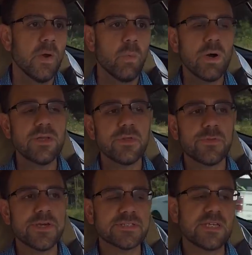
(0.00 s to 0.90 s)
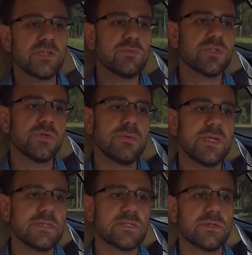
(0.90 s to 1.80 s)
One of the things that you do
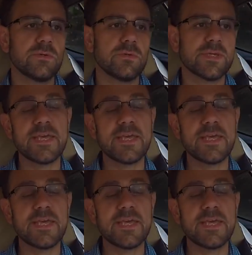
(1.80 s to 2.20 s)
need to